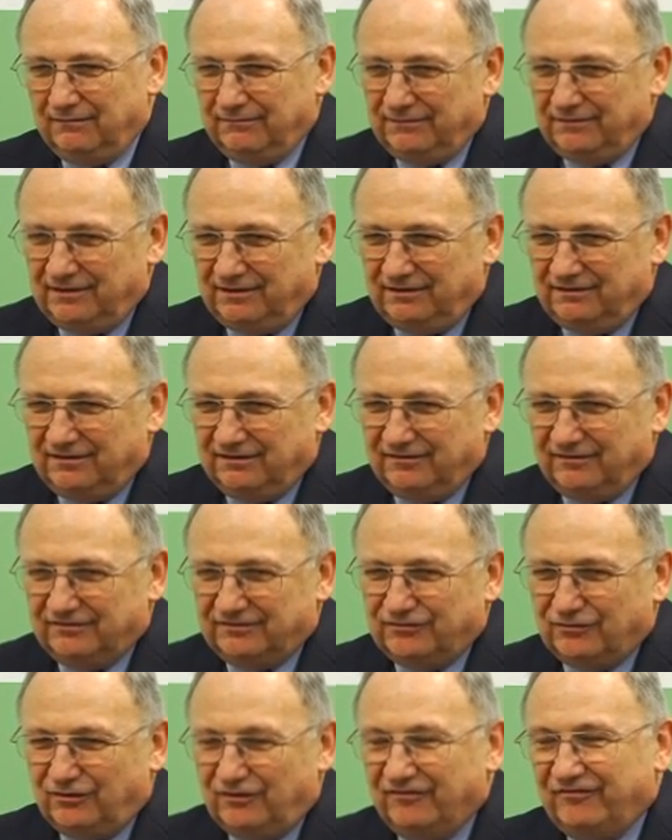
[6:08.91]
the,
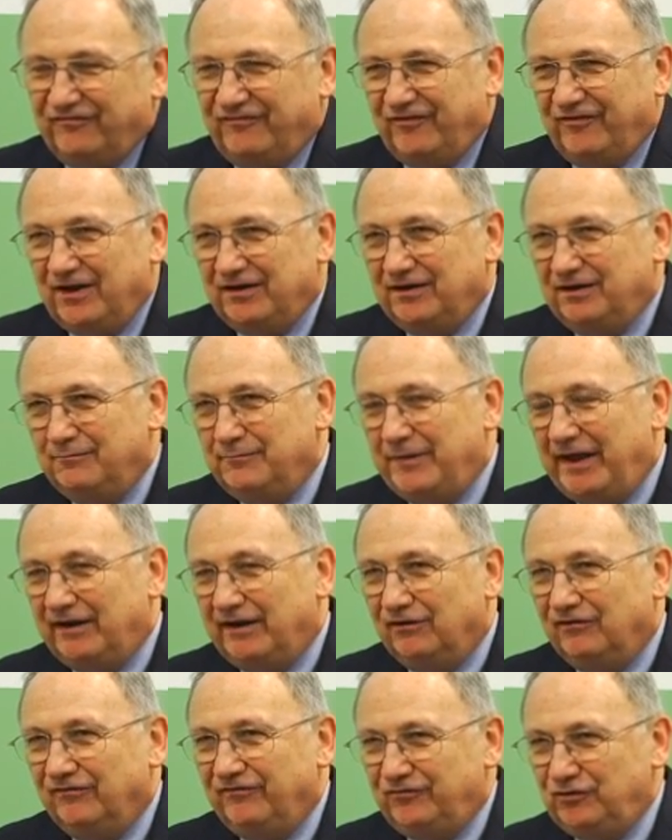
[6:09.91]
sort of
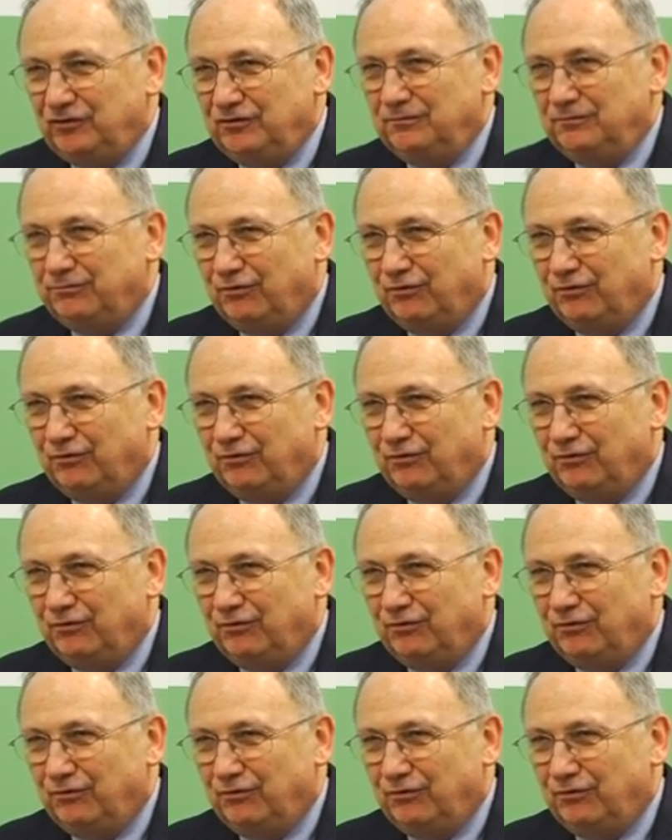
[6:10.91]
fundamental few